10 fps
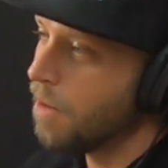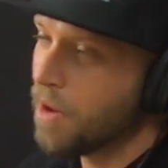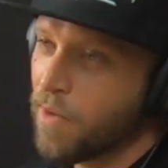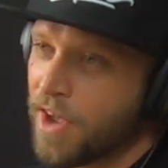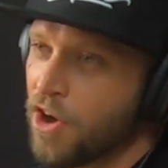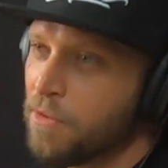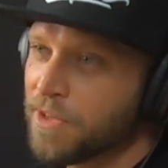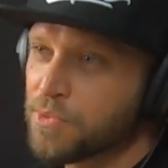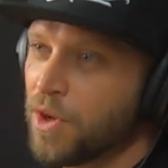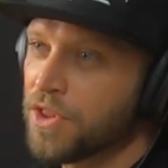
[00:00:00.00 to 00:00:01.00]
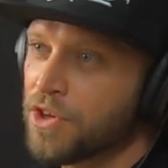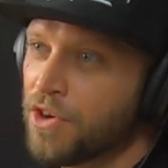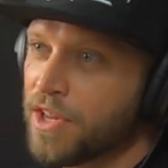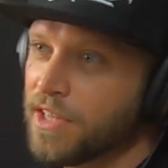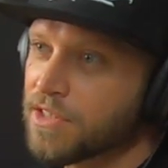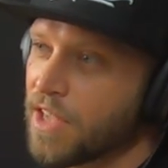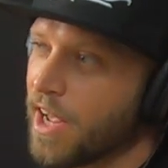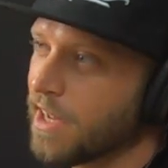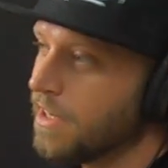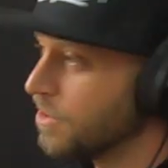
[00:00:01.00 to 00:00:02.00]
On my way home, it's 1.30. It's
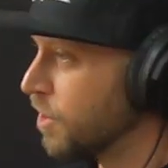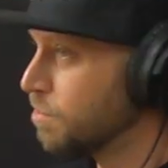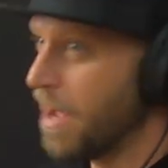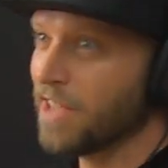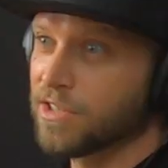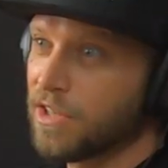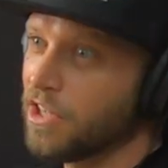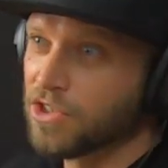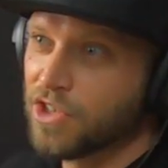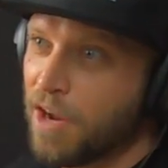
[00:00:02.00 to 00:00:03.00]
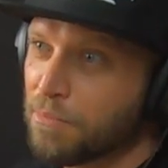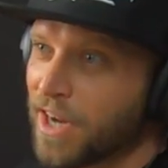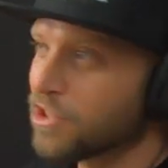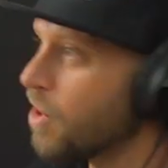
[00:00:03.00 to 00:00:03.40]
like just past the lunchtime break.